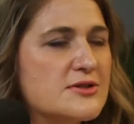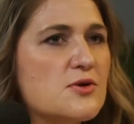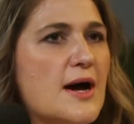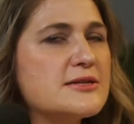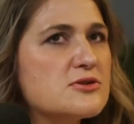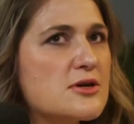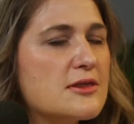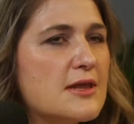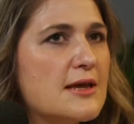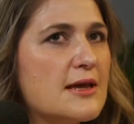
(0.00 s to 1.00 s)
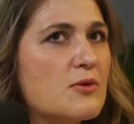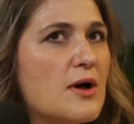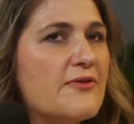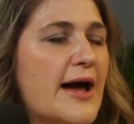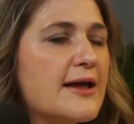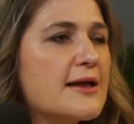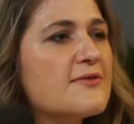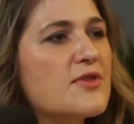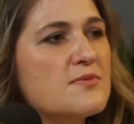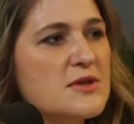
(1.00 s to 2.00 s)
And so I started thinking, well, if I could
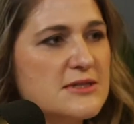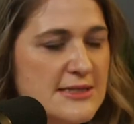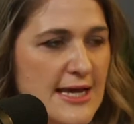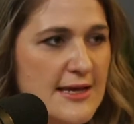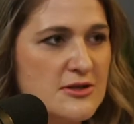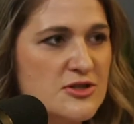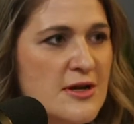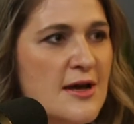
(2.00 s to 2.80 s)
give them the stage